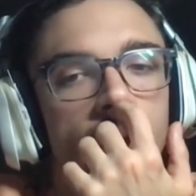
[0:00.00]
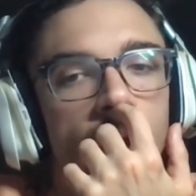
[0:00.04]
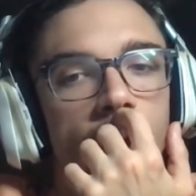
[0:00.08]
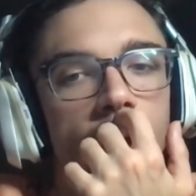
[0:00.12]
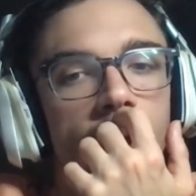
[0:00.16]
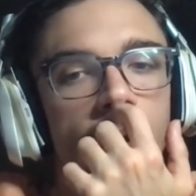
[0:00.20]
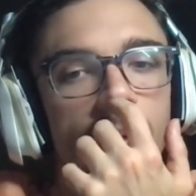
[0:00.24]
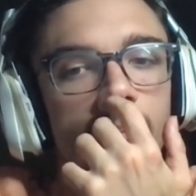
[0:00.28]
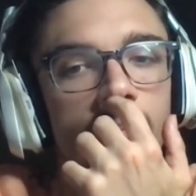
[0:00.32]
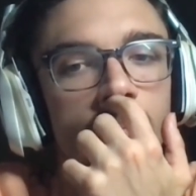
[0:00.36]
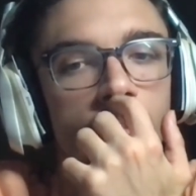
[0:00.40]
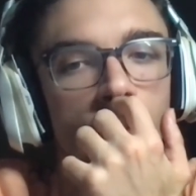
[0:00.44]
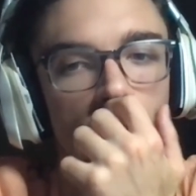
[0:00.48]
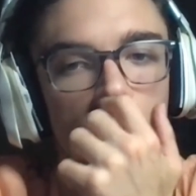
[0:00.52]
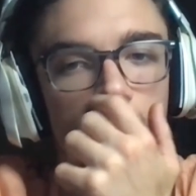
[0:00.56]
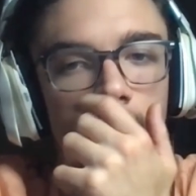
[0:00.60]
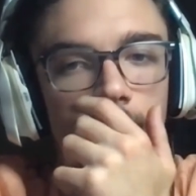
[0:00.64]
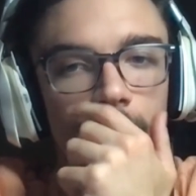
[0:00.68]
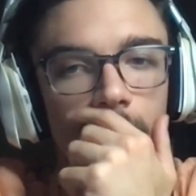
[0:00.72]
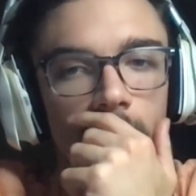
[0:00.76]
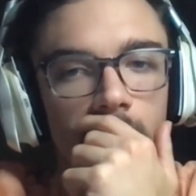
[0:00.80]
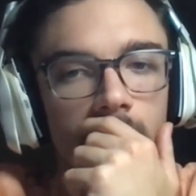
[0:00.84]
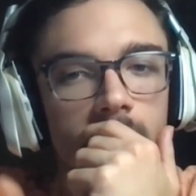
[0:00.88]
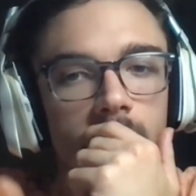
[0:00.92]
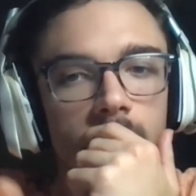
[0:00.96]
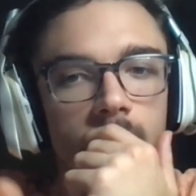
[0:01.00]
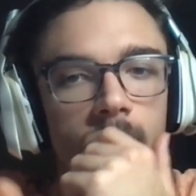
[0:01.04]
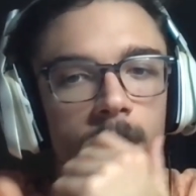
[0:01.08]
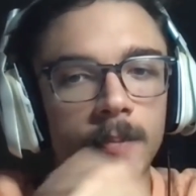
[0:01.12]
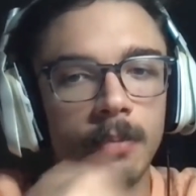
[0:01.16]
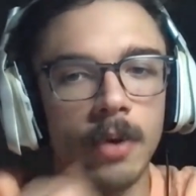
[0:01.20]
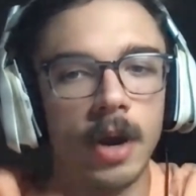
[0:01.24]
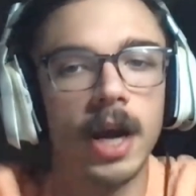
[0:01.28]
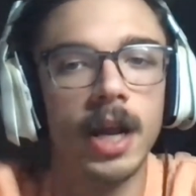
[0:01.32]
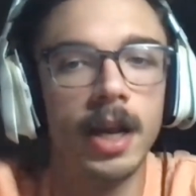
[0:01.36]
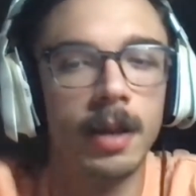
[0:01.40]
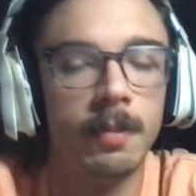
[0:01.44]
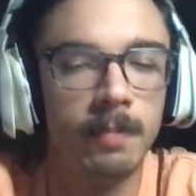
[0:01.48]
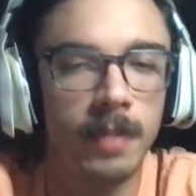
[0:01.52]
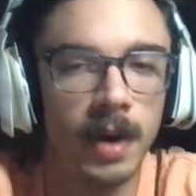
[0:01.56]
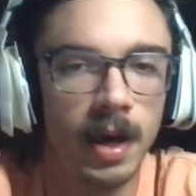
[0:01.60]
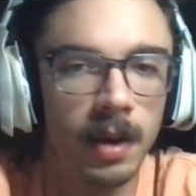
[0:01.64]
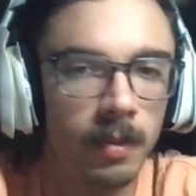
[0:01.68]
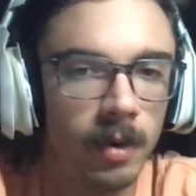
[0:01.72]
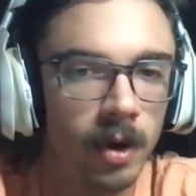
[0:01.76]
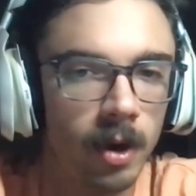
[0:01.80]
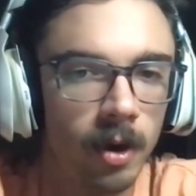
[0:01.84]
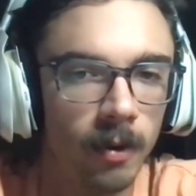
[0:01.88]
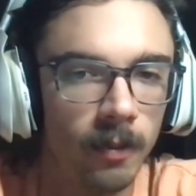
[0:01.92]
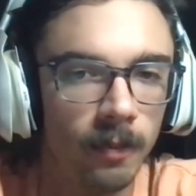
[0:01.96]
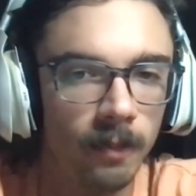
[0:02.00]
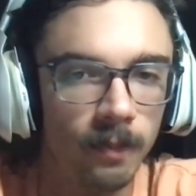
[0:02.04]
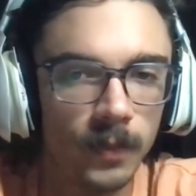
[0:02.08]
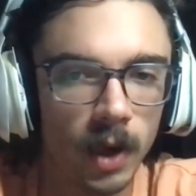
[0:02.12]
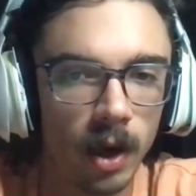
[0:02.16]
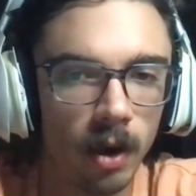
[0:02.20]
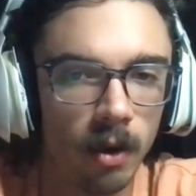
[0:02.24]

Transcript: Mark Flecken and Brian Mbemo